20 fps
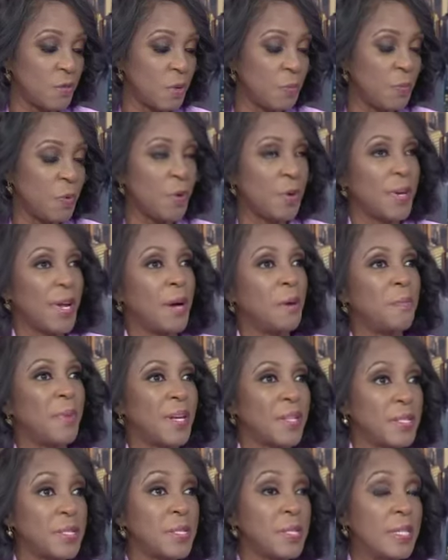report out
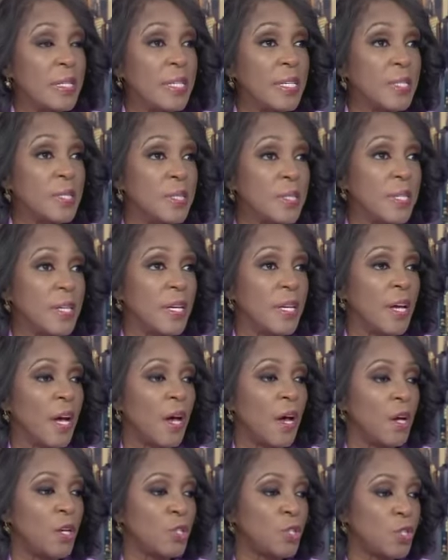by the CDC
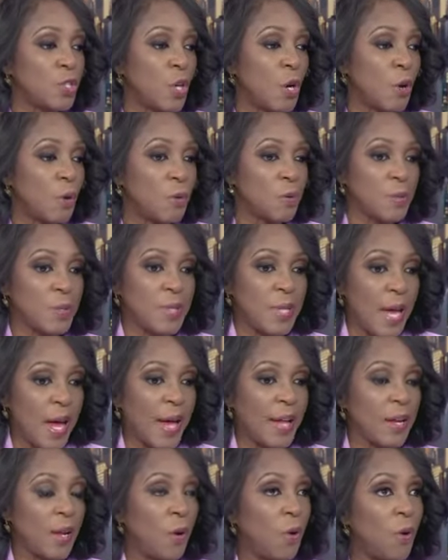shows
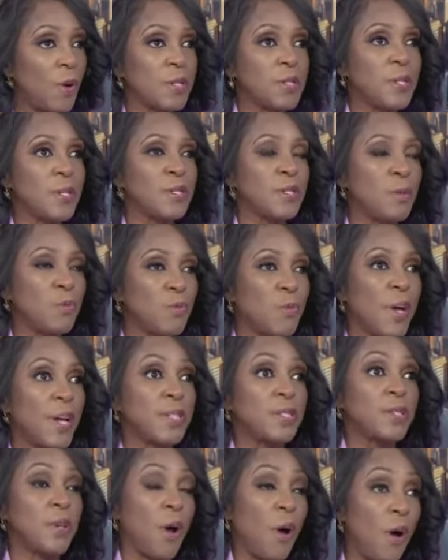that autism
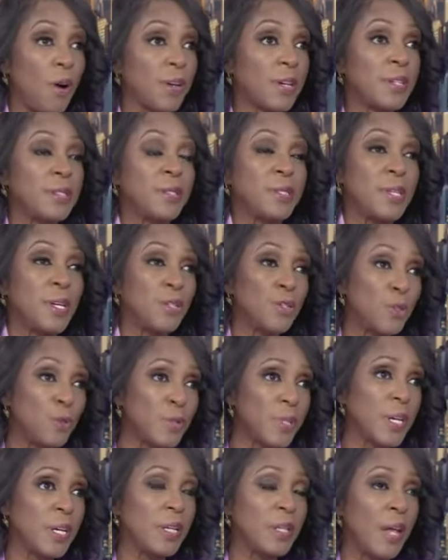rates continue
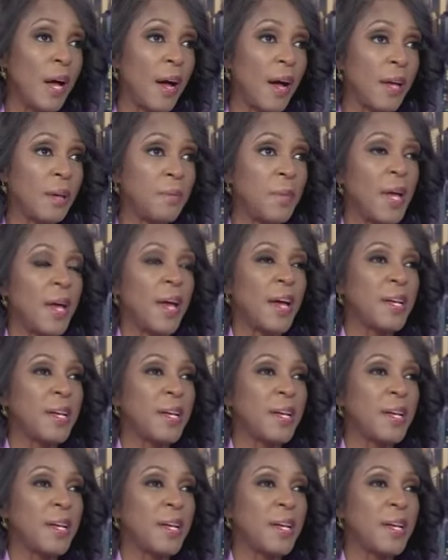to climb,